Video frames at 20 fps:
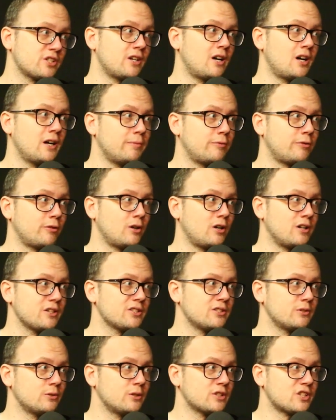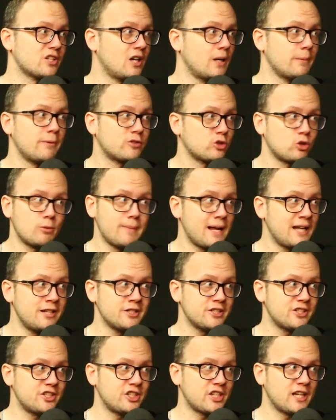time for Arsenal, a time of
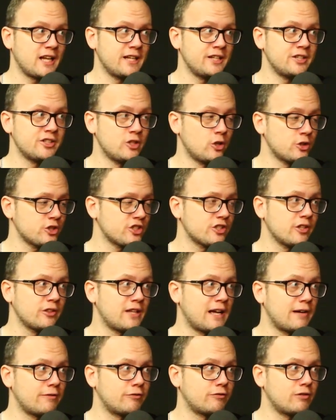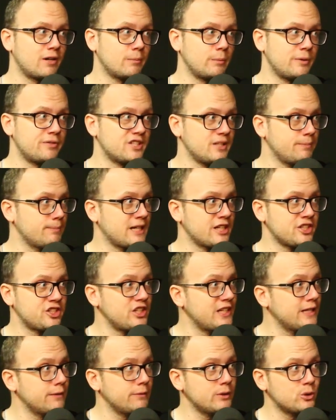tremendous change, not just on that front. We've seen
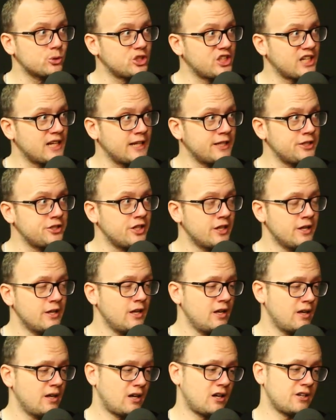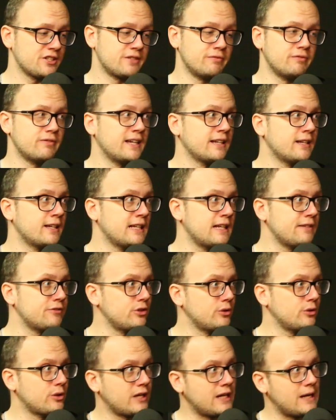managerial change. Arsene Wenger
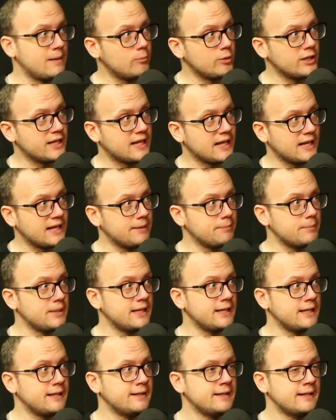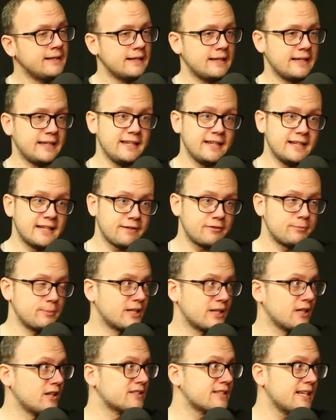left, Unai Emery came in, he left,
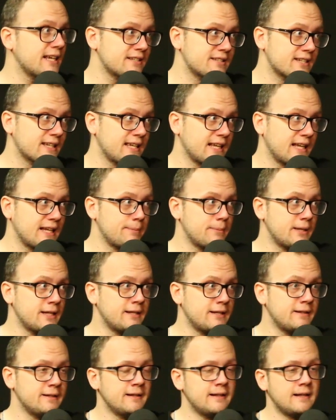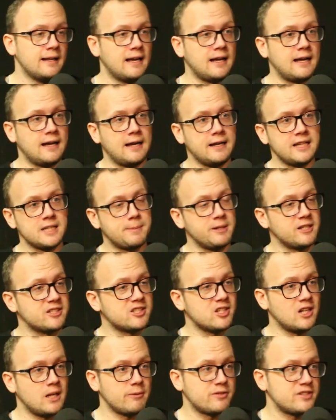Mikel Arteta came in. Uh, it's been a
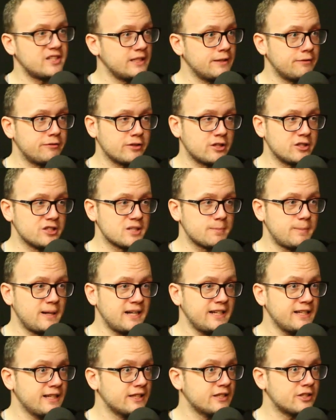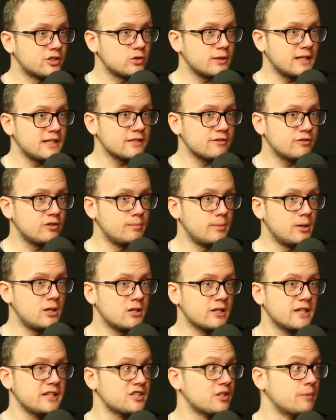time of significant spending in the transfer
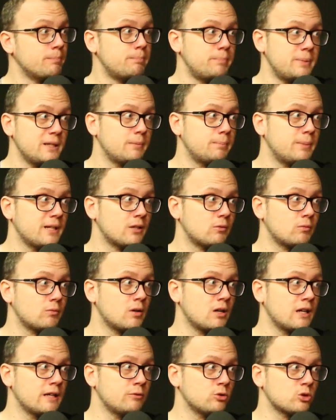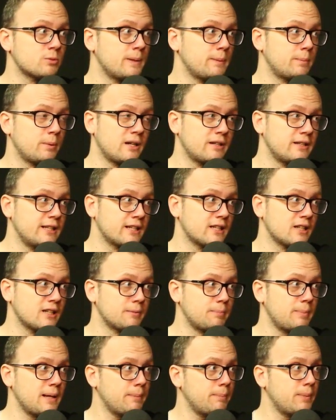market, some big, big arrivals, people like
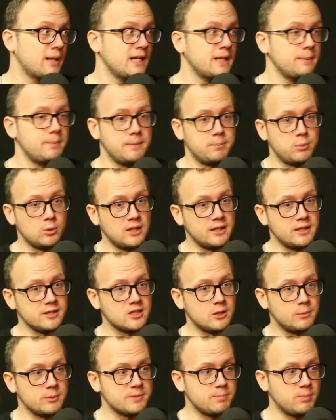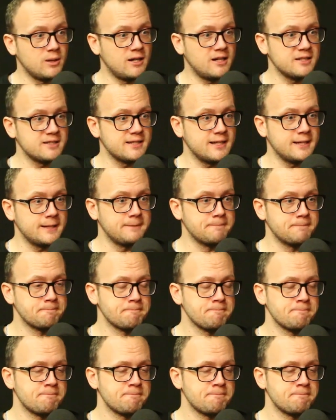Nicola Pepe, people like Thomas Partey.